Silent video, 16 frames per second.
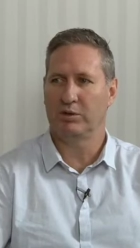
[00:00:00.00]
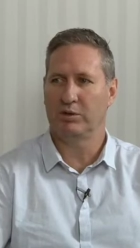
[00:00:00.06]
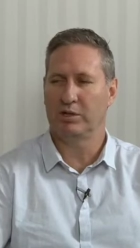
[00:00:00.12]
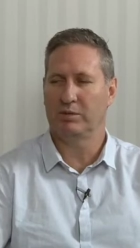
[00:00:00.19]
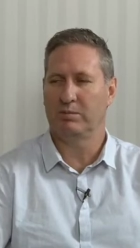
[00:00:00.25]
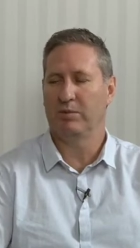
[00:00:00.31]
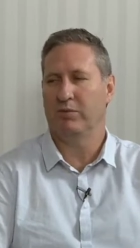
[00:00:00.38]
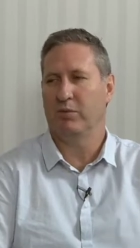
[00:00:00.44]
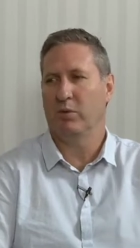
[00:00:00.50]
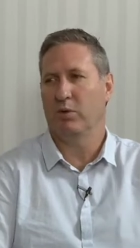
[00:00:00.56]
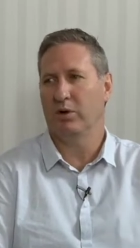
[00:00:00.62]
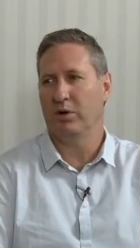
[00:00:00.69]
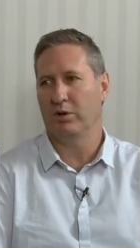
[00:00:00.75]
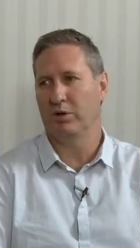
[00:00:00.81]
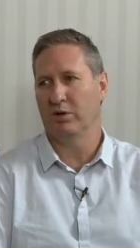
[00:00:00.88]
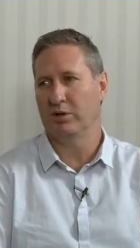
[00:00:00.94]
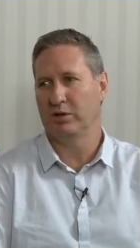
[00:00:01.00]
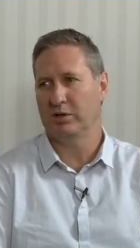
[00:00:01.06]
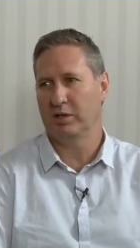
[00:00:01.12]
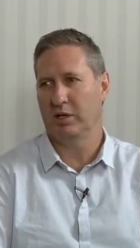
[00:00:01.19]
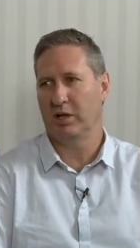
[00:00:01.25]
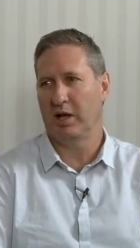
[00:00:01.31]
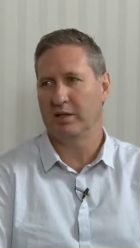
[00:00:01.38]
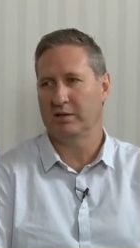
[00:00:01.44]
which is before
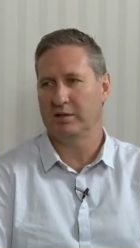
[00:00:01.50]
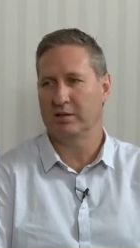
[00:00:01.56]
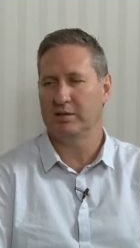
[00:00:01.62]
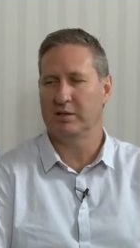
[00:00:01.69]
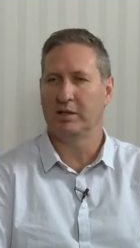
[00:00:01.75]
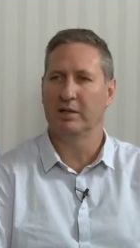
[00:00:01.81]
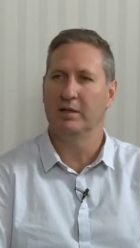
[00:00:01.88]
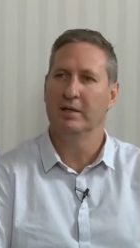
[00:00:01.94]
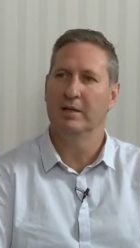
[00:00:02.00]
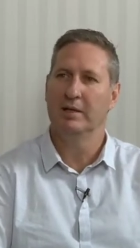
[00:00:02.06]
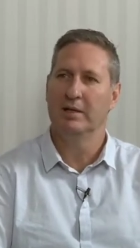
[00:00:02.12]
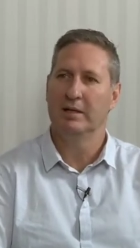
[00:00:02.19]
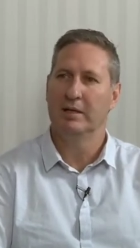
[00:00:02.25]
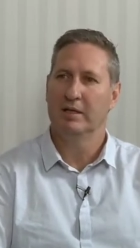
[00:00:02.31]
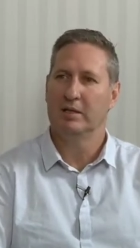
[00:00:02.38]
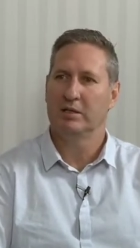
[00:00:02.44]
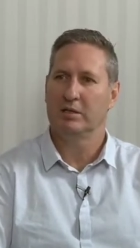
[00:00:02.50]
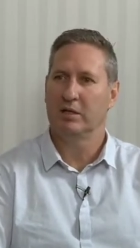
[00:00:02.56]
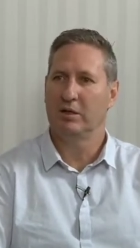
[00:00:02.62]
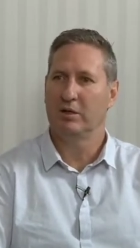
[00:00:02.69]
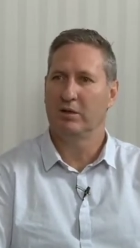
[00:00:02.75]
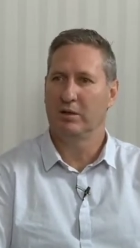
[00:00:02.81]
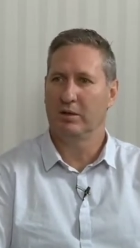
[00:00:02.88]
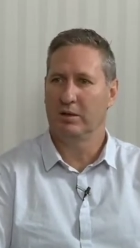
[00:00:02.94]
NERSA licensing.
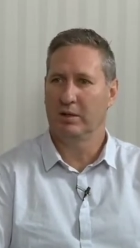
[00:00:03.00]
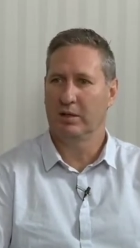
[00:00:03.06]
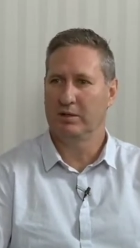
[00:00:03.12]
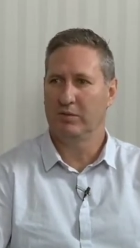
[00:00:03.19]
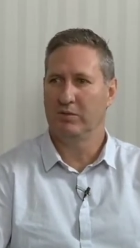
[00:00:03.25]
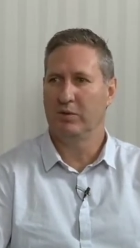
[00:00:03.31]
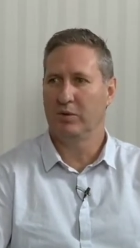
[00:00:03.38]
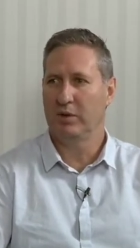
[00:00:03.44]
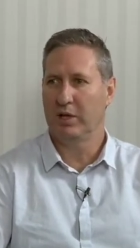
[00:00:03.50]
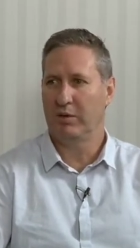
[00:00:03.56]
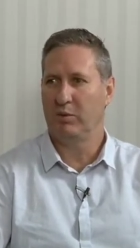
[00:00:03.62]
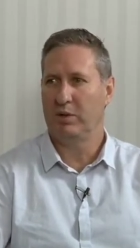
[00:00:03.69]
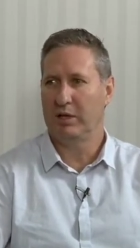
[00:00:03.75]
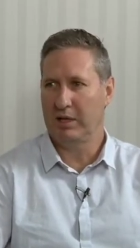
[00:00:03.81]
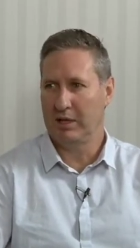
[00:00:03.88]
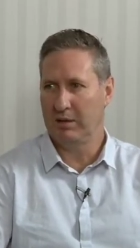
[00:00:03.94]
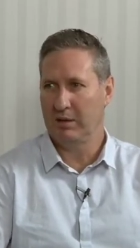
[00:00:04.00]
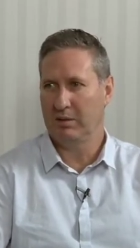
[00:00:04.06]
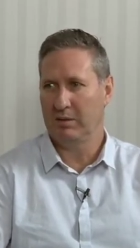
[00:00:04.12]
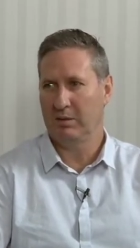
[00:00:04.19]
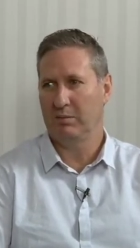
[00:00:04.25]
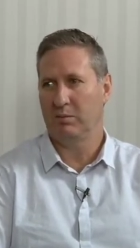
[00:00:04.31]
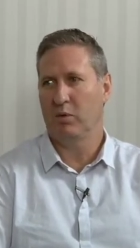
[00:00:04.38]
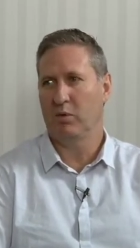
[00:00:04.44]
So there's a view that we need
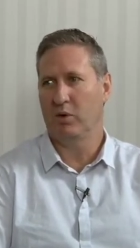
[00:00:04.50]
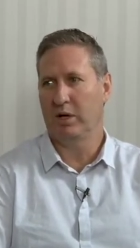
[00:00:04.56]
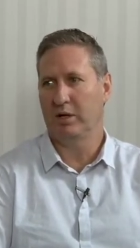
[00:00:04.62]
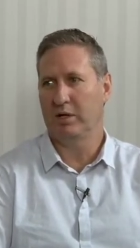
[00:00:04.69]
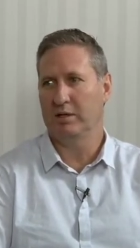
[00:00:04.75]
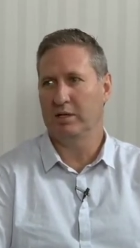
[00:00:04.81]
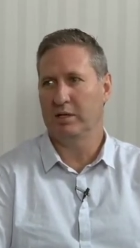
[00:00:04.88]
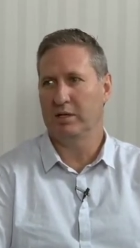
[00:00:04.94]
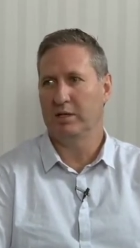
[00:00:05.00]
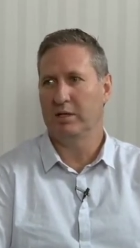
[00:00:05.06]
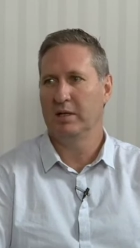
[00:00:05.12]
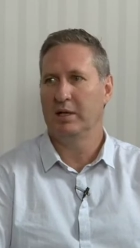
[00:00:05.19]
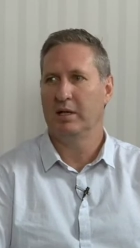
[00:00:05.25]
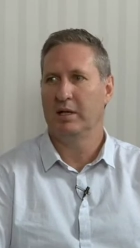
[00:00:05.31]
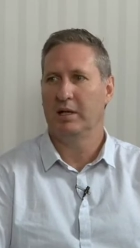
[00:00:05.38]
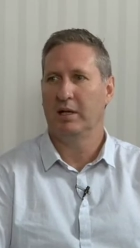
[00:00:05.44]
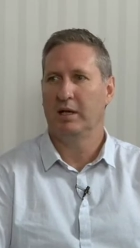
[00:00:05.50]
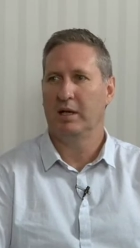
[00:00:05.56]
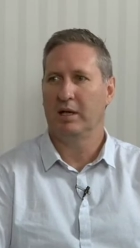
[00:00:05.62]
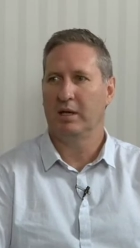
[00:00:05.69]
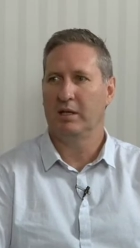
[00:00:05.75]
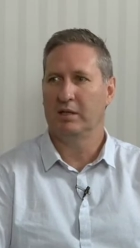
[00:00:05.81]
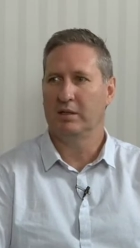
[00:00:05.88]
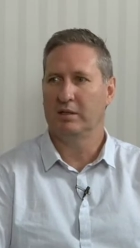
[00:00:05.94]
more energy
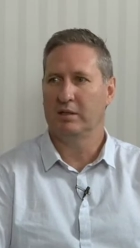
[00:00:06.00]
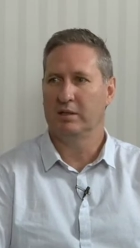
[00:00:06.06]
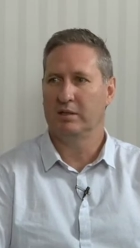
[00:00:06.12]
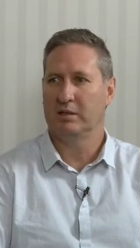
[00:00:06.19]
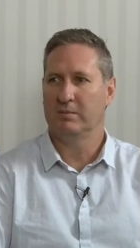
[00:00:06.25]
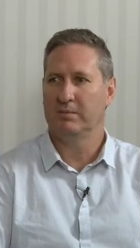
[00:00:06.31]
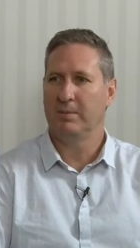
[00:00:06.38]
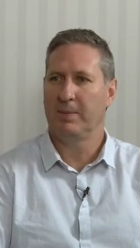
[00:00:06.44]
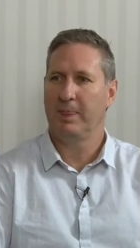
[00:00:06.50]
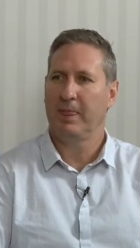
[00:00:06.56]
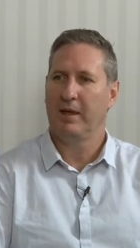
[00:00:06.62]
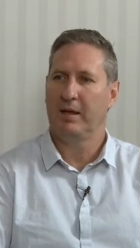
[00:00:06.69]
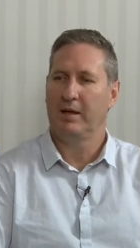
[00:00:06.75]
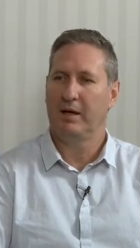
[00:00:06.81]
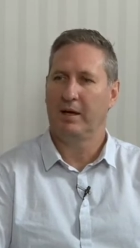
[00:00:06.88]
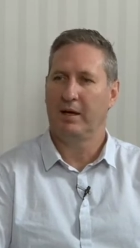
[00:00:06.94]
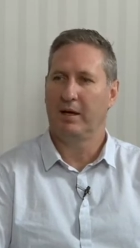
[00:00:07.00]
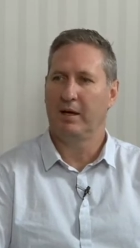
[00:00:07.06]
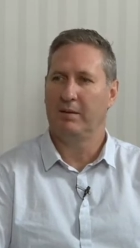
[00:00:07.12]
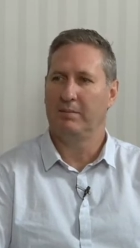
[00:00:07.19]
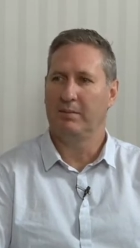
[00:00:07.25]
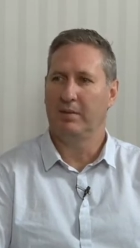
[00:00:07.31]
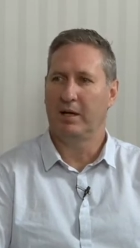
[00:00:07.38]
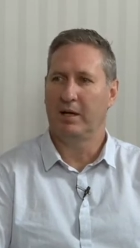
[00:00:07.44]
in the system,
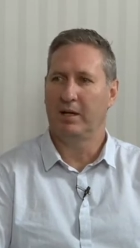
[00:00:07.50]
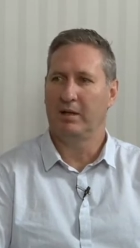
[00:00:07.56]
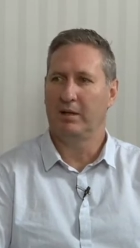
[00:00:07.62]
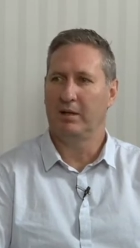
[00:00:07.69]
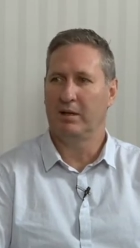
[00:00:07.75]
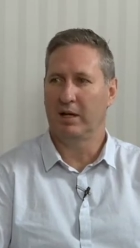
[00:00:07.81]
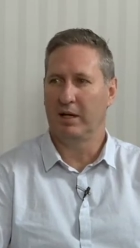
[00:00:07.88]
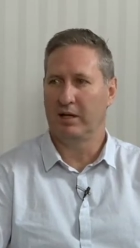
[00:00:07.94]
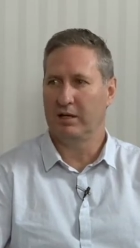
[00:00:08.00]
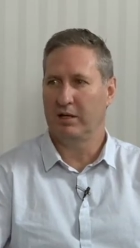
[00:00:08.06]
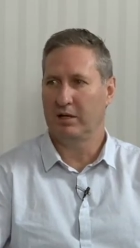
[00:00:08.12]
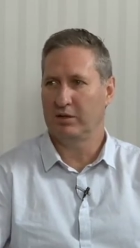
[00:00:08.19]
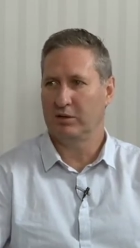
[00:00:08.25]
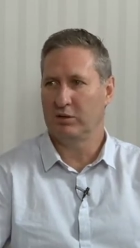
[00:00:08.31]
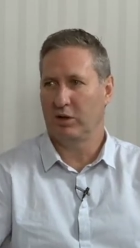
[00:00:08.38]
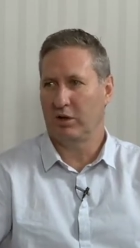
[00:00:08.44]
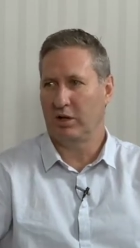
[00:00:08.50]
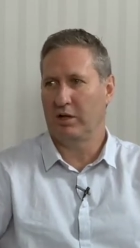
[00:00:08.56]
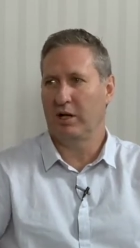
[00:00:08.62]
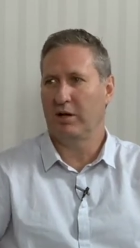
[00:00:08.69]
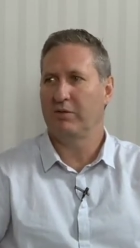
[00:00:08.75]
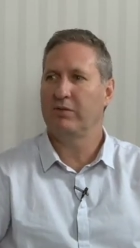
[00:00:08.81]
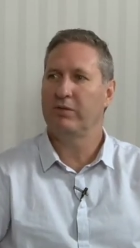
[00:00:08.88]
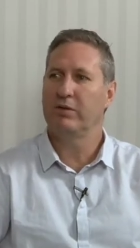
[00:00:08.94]
and that there's not
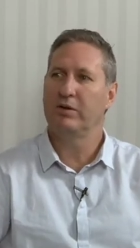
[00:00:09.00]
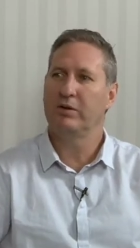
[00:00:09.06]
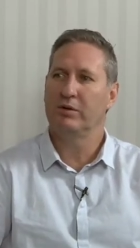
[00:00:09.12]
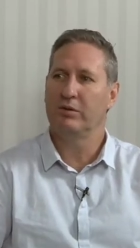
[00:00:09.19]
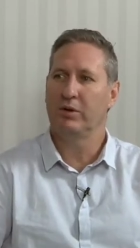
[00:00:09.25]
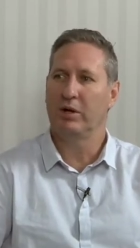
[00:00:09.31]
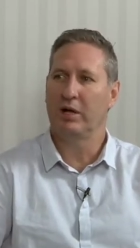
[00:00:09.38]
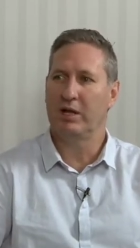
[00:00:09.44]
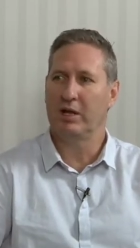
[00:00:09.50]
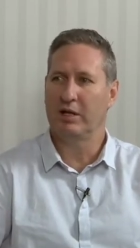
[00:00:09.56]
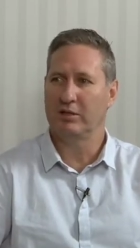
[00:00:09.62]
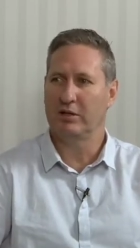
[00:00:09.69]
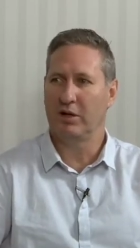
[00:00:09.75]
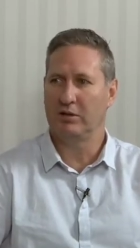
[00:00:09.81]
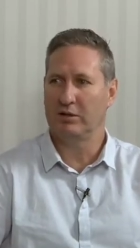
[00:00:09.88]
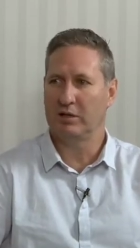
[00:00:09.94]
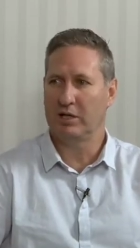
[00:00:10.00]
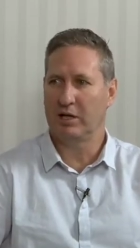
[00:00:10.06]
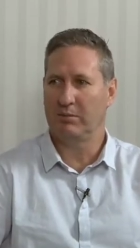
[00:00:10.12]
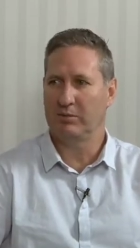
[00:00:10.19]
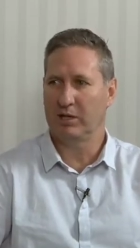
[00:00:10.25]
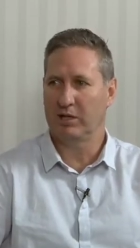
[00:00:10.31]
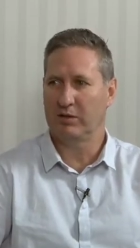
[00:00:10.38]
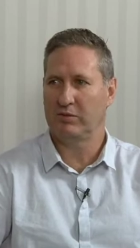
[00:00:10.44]
enough really that's going to
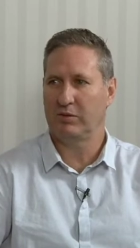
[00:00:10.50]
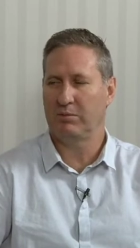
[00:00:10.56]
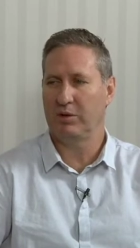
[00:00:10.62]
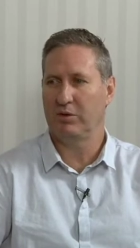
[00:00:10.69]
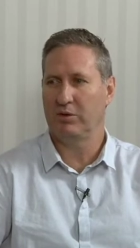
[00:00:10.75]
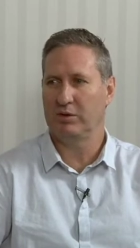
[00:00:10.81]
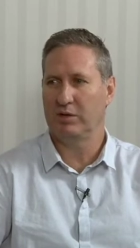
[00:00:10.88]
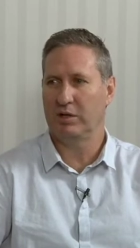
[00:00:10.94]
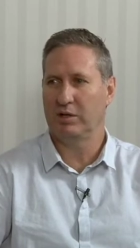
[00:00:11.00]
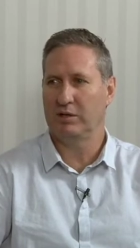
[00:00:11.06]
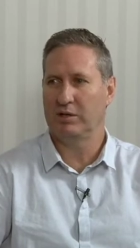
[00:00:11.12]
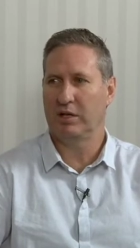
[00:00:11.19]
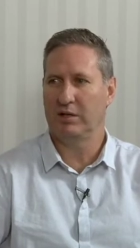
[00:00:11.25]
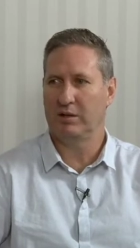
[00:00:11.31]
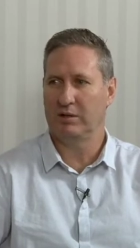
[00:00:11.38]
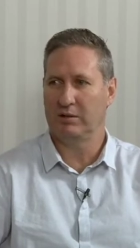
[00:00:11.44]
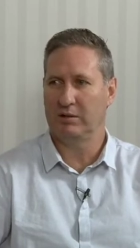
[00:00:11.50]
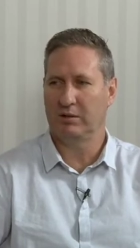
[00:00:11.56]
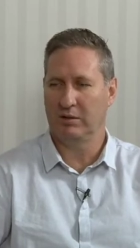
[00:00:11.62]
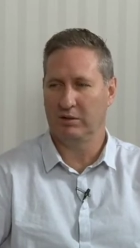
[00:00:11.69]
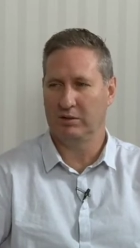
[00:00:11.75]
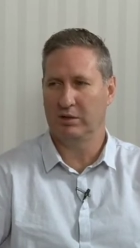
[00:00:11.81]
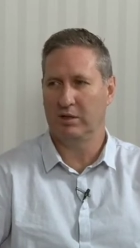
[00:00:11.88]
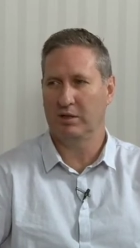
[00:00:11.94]
come just from the
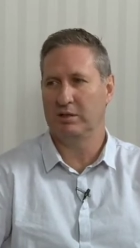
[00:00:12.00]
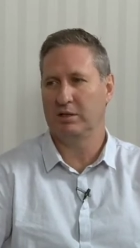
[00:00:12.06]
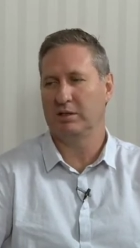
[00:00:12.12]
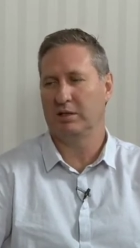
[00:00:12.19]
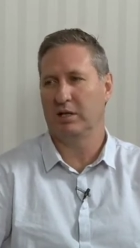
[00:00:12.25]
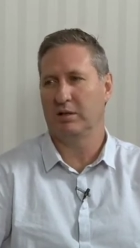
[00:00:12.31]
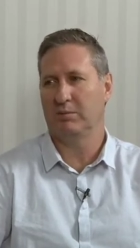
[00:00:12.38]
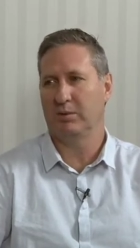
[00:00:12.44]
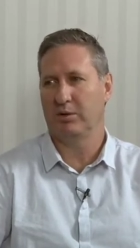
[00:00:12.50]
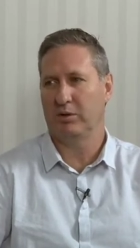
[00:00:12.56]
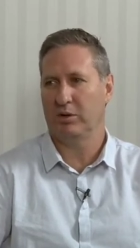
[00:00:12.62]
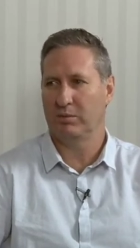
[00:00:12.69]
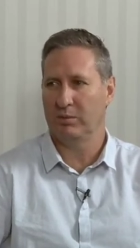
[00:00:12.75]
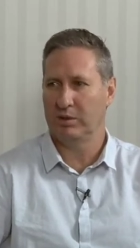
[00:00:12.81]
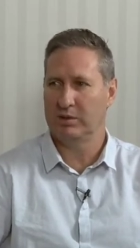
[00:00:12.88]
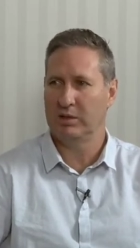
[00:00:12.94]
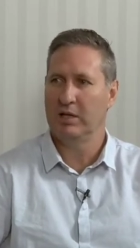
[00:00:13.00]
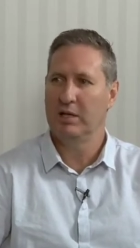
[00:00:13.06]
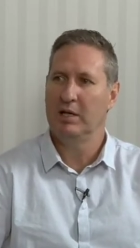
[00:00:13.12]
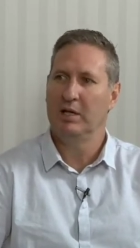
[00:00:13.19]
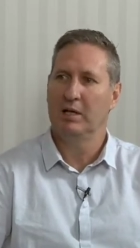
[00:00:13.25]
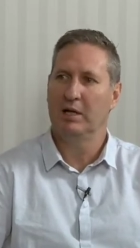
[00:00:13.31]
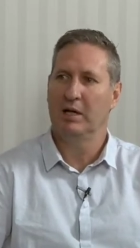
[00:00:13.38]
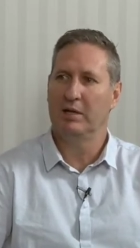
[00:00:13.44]
utility scale procurement,
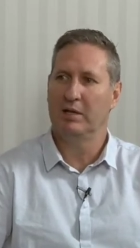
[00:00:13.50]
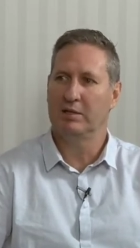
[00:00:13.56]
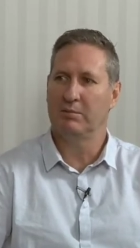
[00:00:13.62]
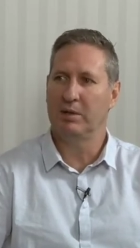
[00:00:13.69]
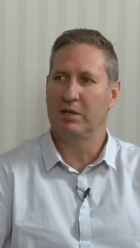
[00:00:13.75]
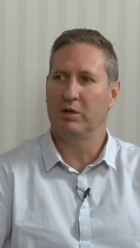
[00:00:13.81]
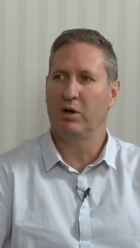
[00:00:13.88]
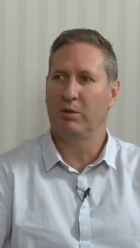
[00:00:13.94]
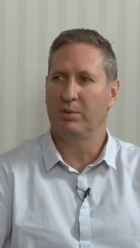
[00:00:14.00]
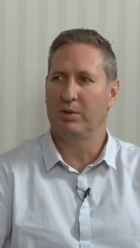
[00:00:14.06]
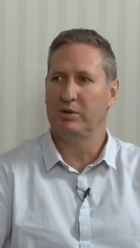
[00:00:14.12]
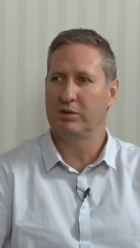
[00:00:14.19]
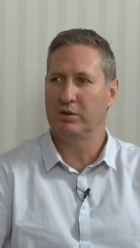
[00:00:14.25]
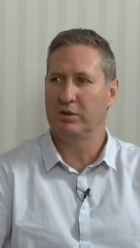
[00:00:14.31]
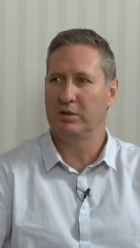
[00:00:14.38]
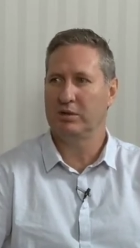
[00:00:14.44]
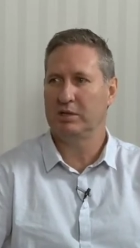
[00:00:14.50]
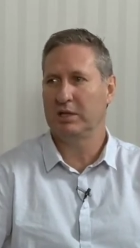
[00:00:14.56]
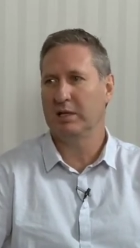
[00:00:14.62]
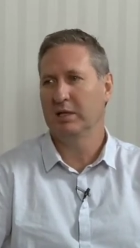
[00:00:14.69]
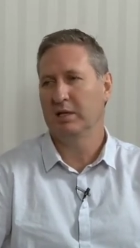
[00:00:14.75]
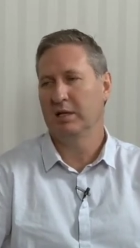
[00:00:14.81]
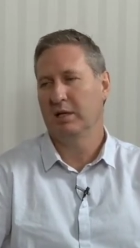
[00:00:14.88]
and there's a big opportunity